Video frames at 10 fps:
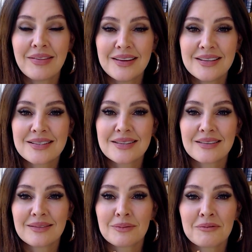these
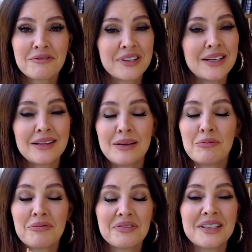
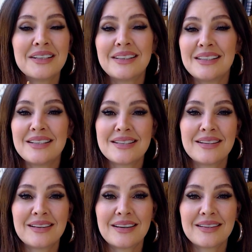really, really
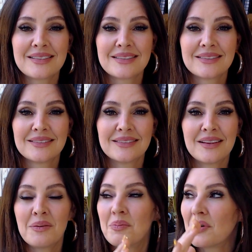easy things.
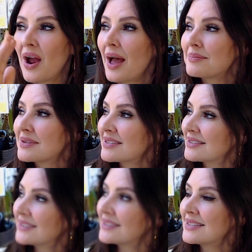Then perhaps
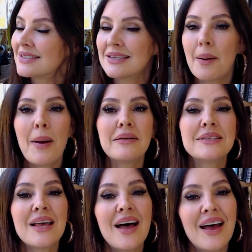step
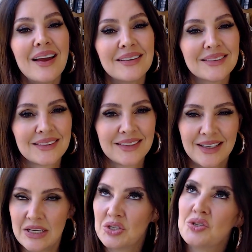outside,
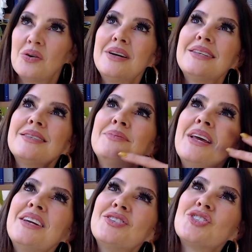enjoy some
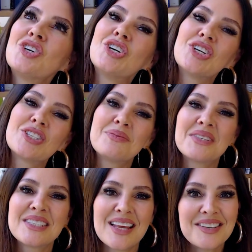nature, some
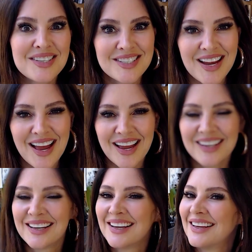
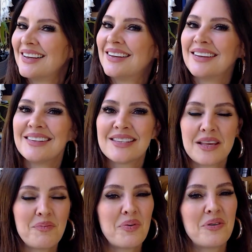sunshine.
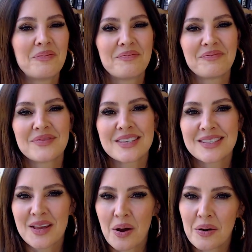Simple.
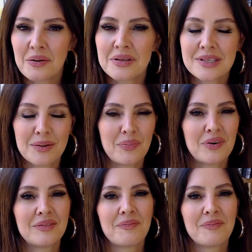So simple.